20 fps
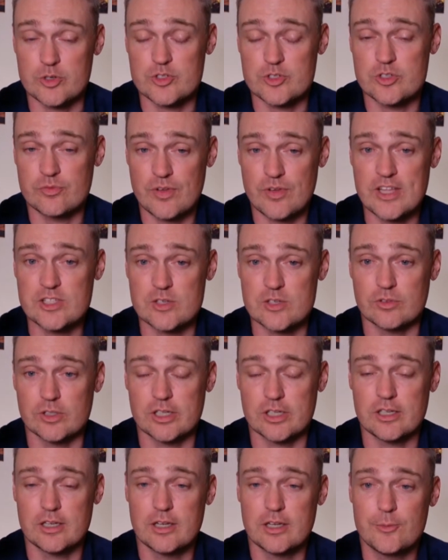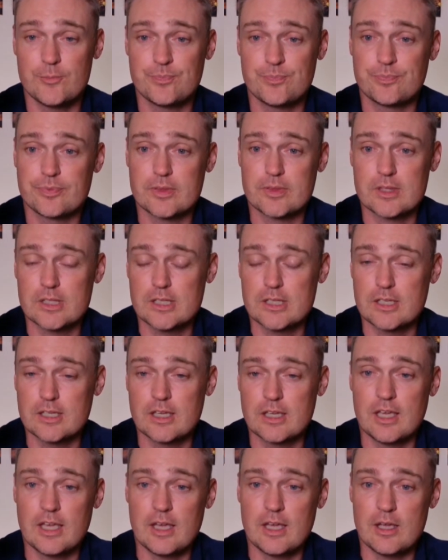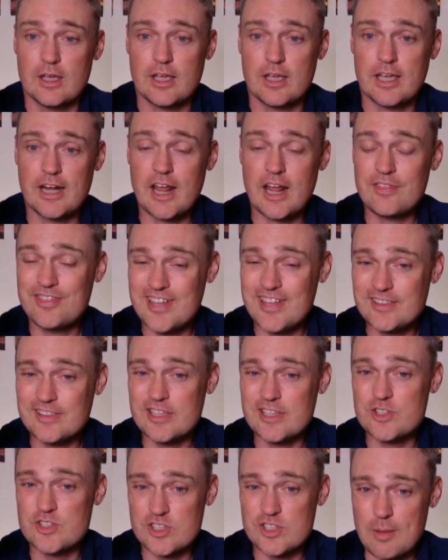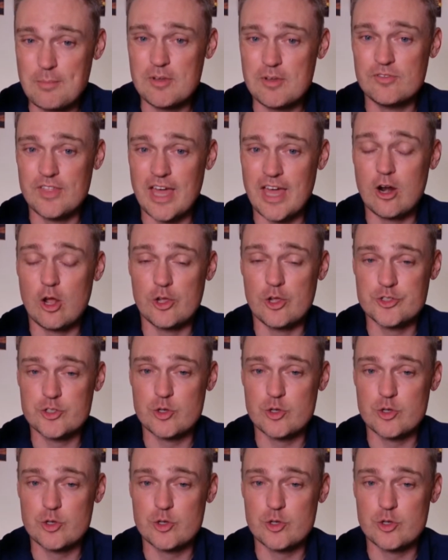defensively. And I think that some of that also